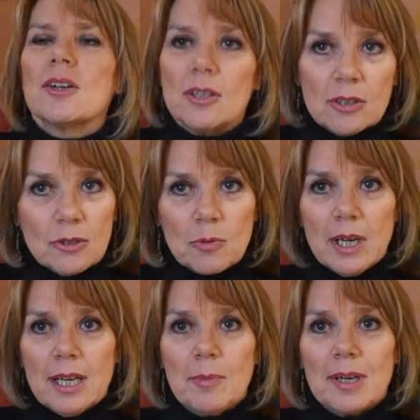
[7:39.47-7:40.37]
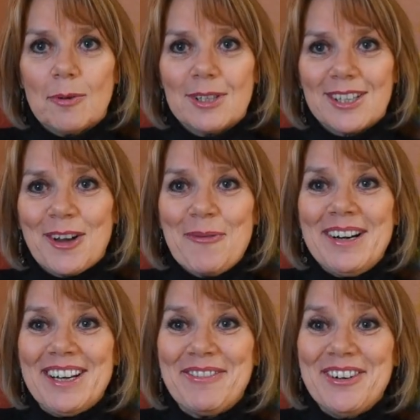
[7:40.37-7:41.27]
God knows why anybody wants to come
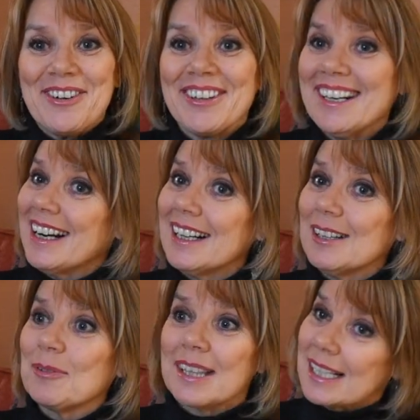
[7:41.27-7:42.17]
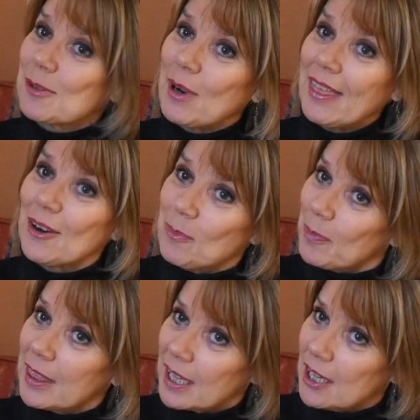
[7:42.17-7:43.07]
and live in Northern Ireland with this weather,
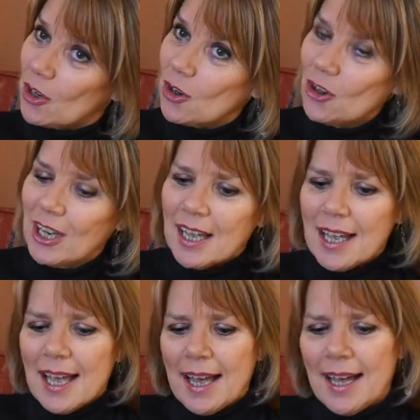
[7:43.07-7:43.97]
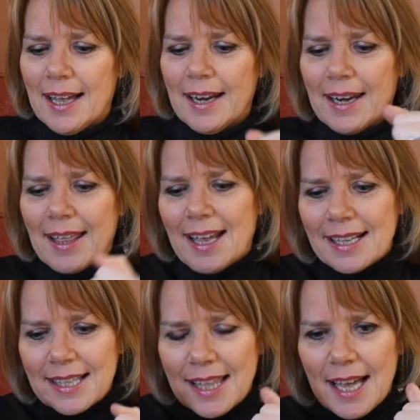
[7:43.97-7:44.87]
but they do. And
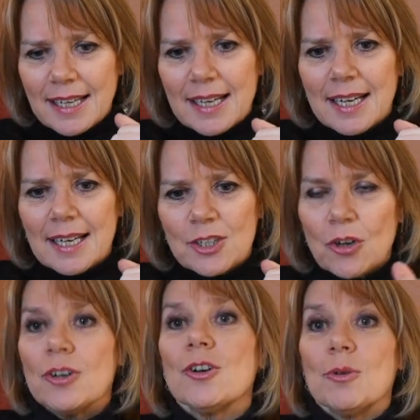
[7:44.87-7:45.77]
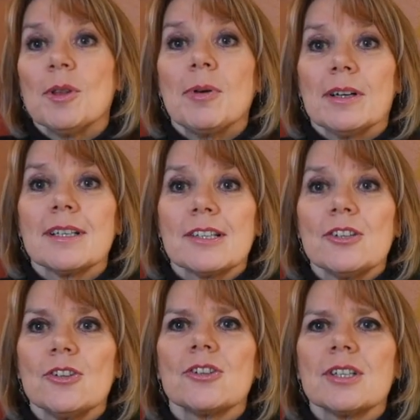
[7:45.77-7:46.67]
it's that, John Hume, the
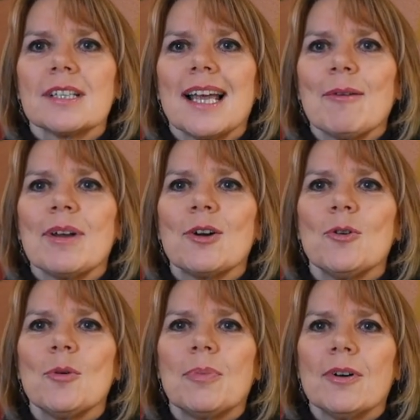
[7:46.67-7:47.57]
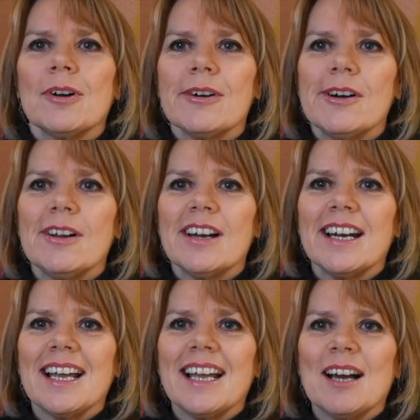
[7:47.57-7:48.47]
politician, used to say, we go abroad on
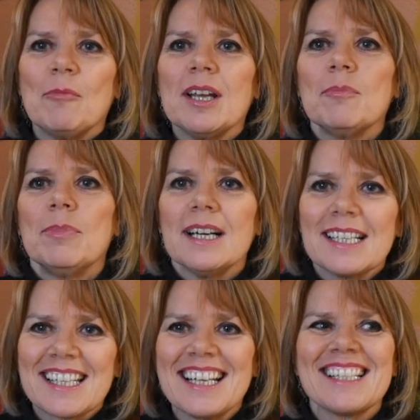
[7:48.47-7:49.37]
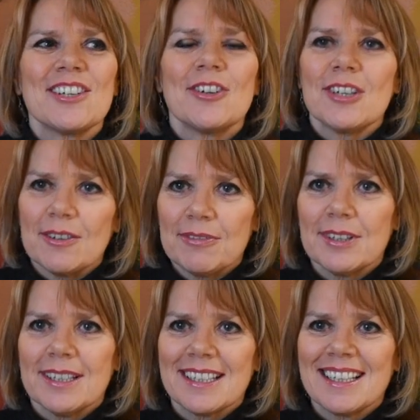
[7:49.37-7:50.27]
holiday and we embrace things that are
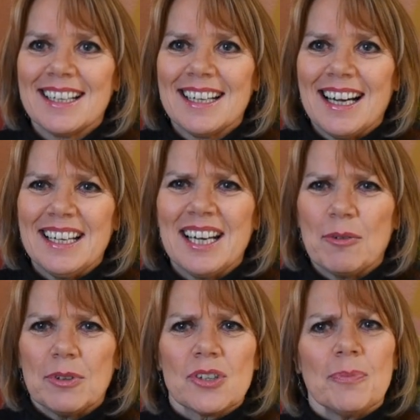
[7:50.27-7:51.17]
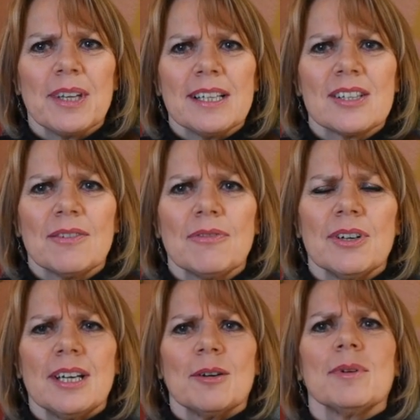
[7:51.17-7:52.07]
different. And yet when something's
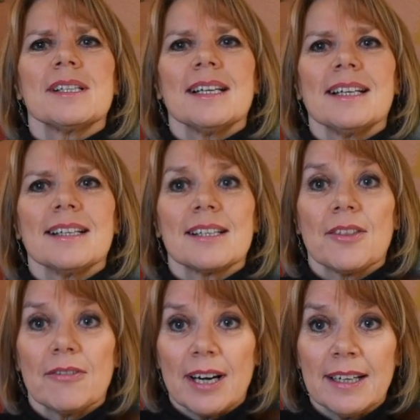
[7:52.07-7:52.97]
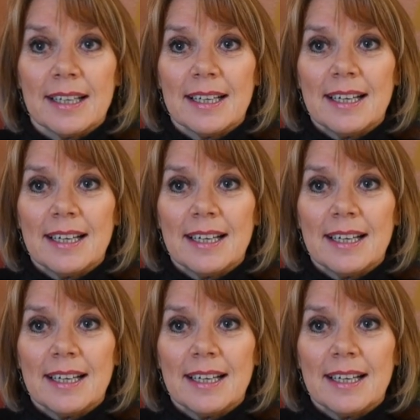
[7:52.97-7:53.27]
different here, we see it as a threat.